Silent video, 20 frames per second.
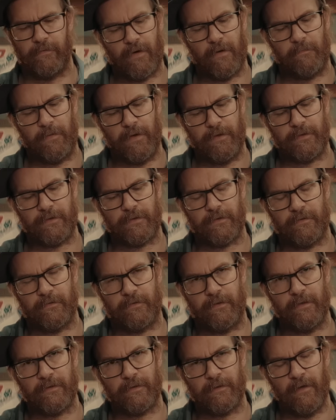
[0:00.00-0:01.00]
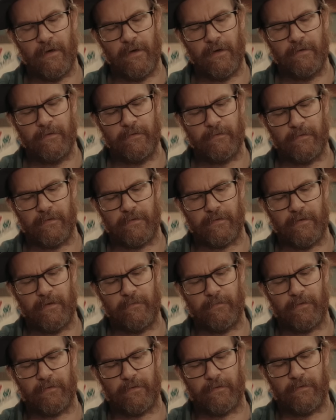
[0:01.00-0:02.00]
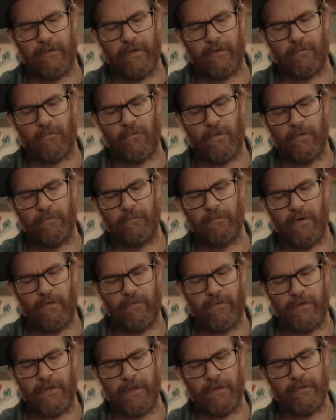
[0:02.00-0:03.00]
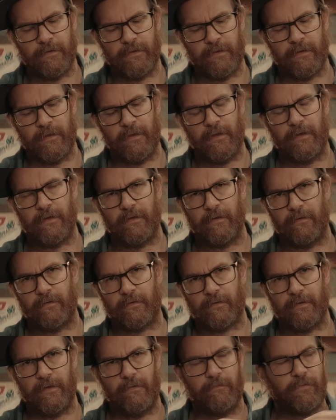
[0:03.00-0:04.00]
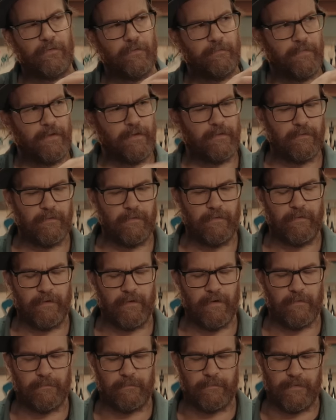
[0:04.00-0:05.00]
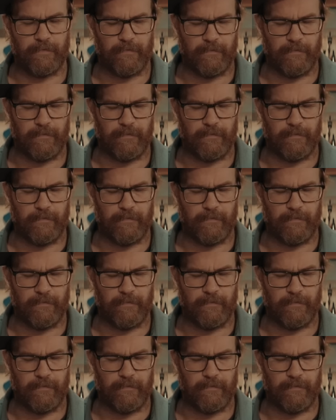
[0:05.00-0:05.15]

When I pinched this line, disabled that one power jet, it seemed to be clearing up.